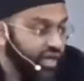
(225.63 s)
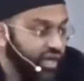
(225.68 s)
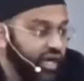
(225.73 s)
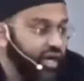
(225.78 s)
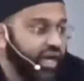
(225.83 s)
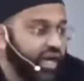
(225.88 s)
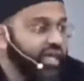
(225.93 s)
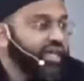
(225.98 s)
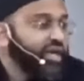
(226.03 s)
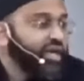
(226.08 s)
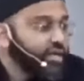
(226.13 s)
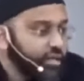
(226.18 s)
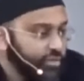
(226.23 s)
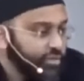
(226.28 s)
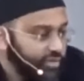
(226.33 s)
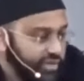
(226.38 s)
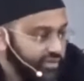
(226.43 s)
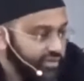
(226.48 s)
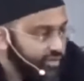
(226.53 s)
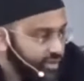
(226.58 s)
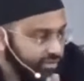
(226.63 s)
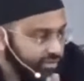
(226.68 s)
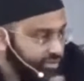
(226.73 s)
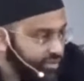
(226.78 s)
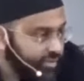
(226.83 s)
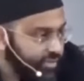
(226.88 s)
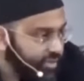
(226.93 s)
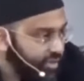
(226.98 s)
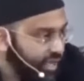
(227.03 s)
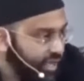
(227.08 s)
I, I cannot believe it. I'm
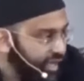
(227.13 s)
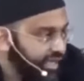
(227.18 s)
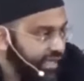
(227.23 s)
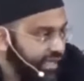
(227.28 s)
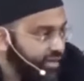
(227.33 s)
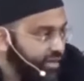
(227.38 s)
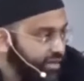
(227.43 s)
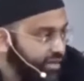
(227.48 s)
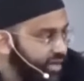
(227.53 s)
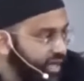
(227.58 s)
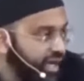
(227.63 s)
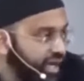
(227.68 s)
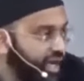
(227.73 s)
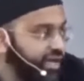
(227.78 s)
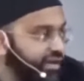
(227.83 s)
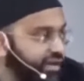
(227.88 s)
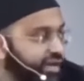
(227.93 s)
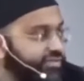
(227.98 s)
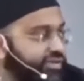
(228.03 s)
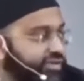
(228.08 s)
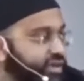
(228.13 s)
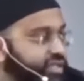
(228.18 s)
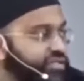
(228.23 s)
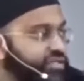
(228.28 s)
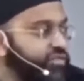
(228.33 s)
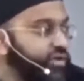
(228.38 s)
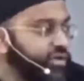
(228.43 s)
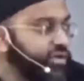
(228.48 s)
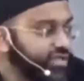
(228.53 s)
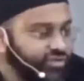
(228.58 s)
just being, I cannot, I, I find this
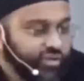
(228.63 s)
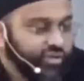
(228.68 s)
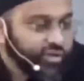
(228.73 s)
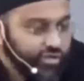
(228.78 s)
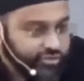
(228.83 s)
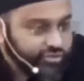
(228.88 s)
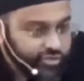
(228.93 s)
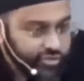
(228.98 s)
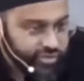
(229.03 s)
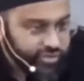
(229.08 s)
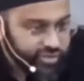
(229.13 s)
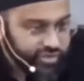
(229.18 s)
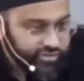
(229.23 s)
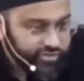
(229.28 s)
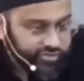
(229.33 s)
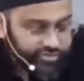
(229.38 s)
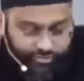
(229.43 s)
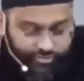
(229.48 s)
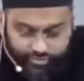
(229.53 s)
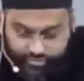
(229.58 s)
very difficult to believe.